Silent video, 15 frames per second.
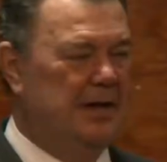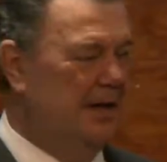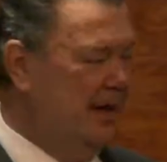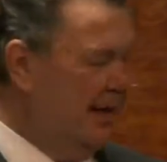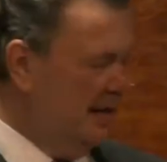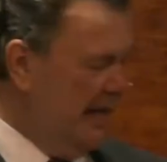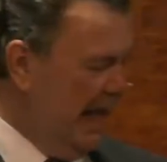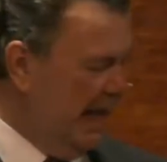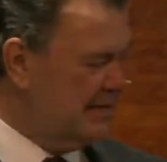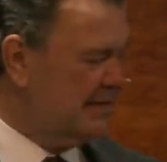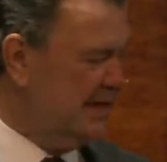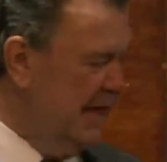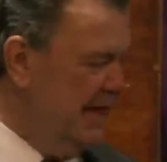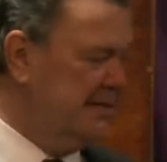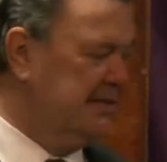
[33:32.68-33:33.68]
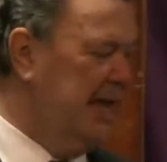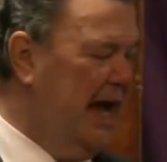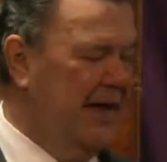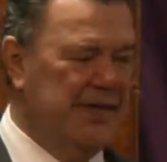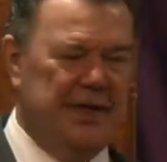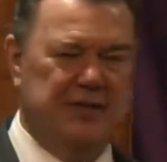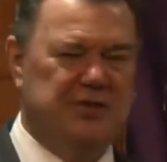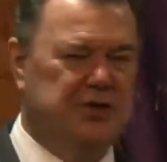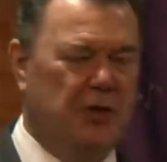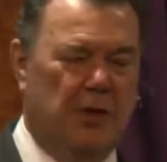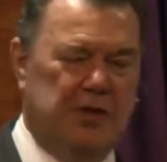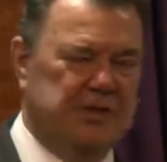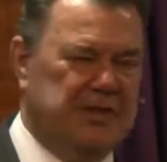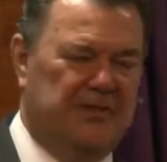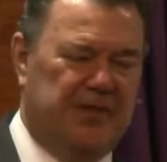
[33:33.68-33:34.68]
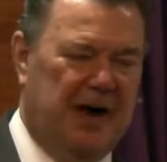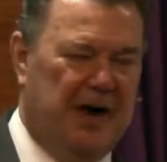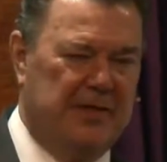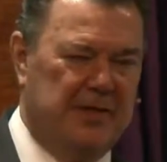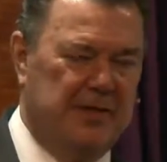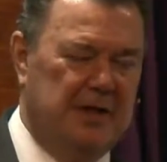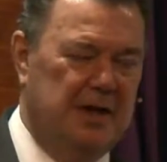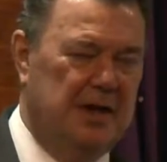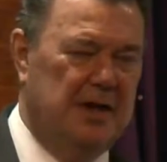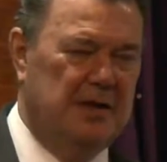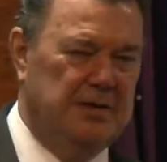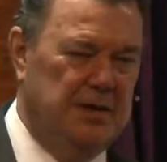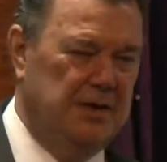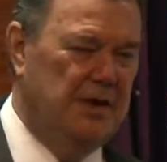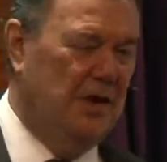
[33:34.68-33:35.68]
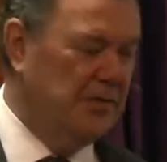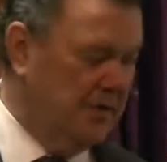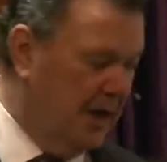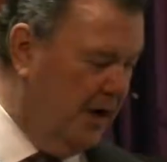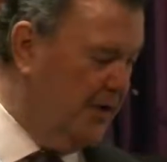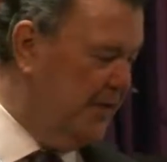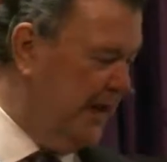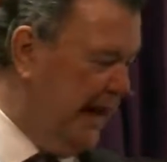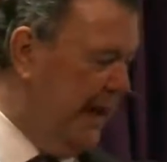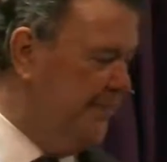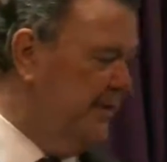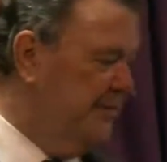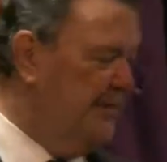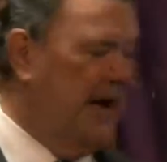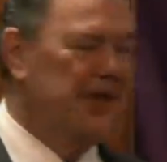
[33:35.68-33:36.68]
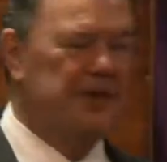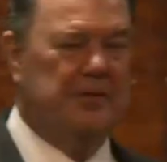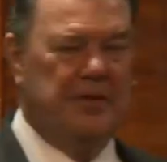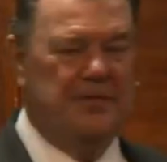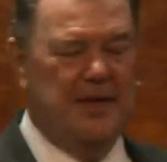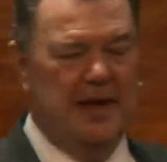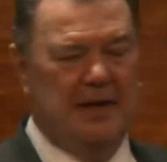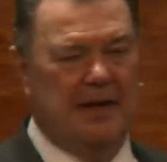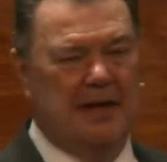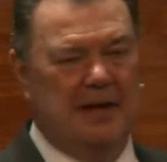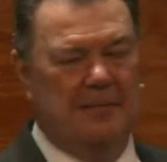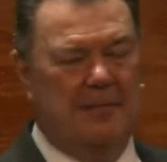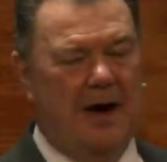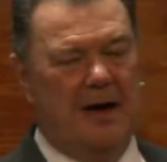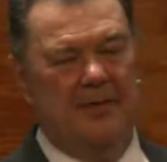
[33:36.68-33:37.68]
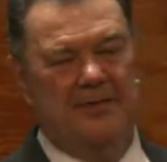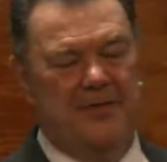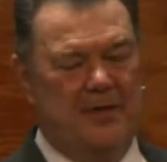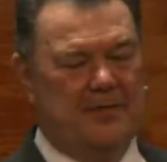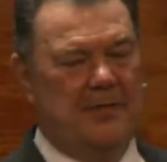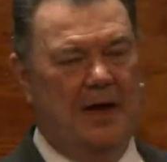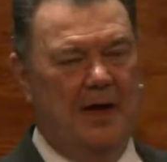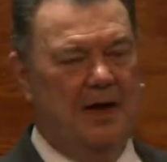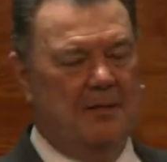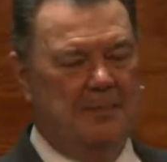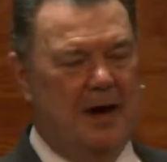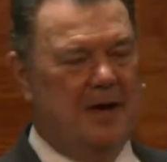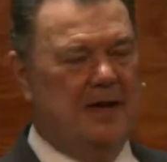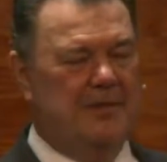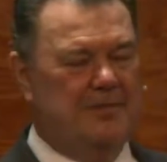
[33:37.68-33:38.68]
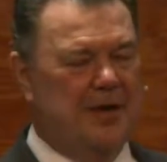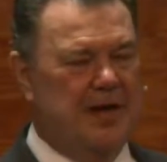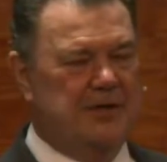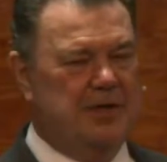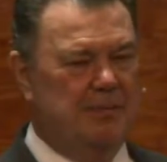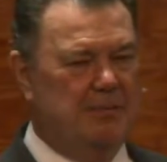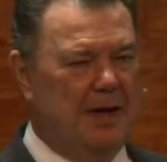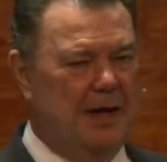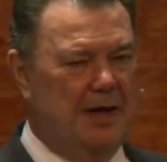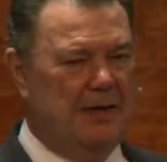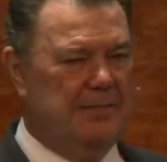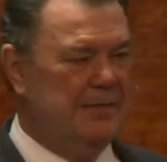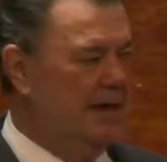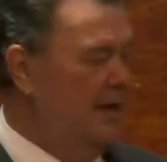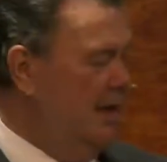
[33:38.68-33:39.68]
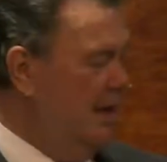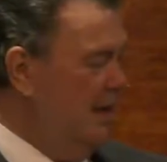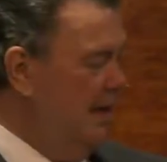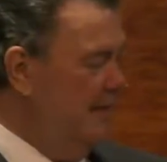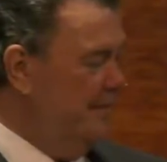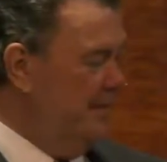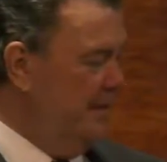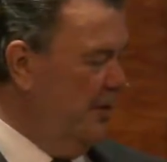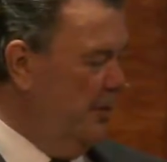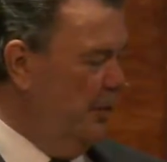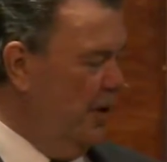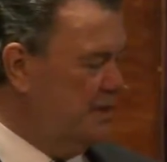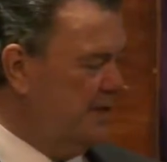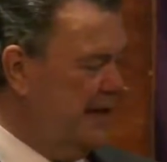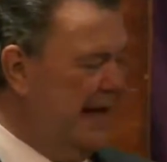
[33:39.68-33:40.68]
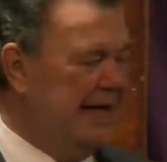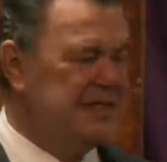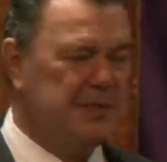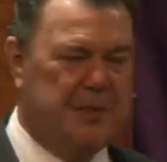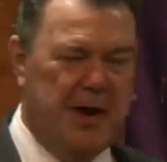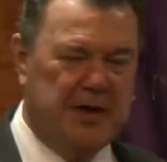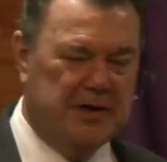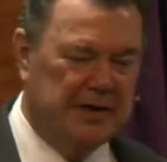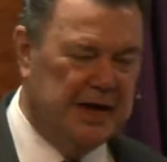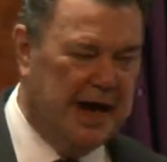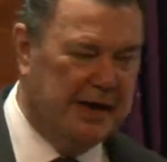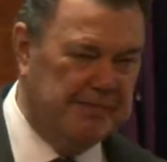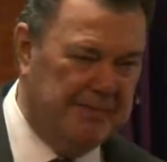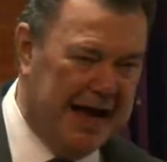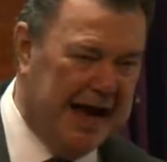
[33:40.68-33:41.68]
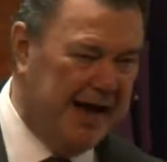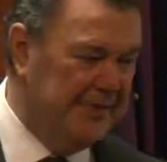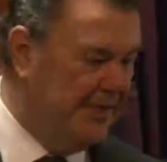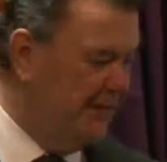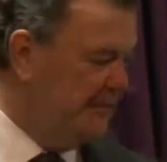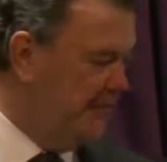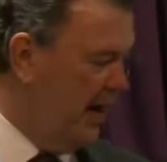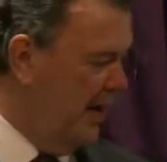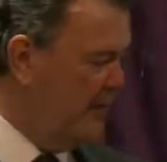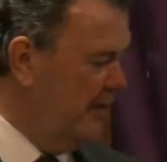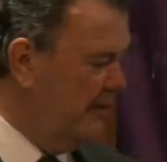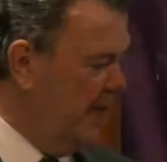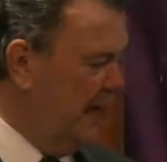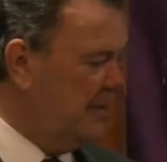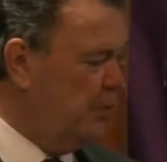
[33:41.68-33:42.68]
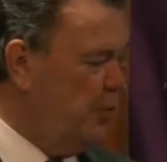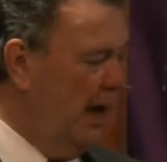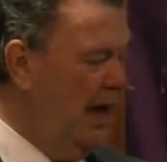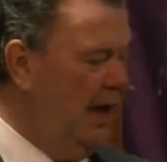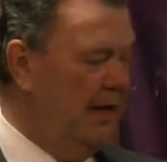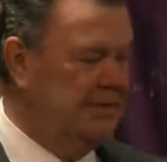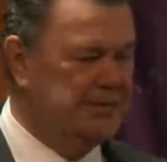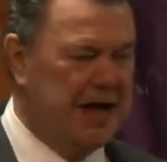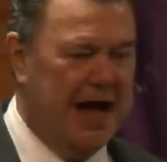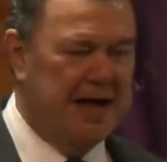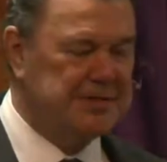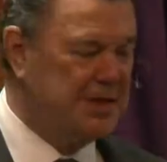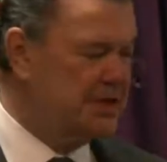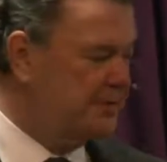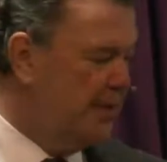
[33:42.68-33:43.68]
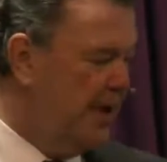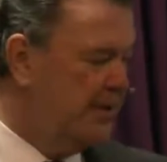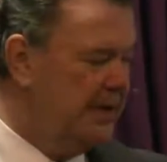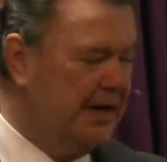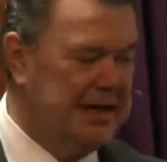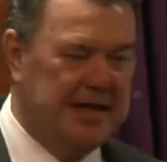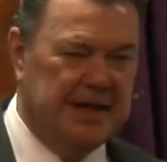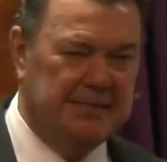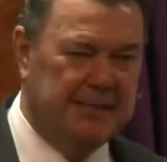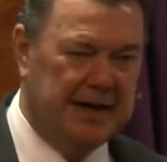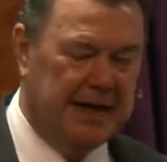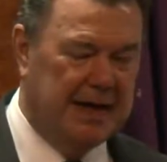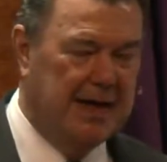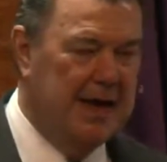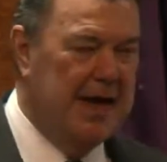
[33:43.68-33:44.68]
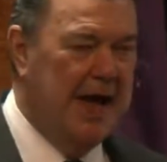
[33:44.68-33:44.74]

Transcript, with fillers: And how sayest thou then, Show us the Father? You don't know that I'm the Father revealing in a body of flesh and blood? The words that I speak are not mine. The Father that dwells, houses permanently in me.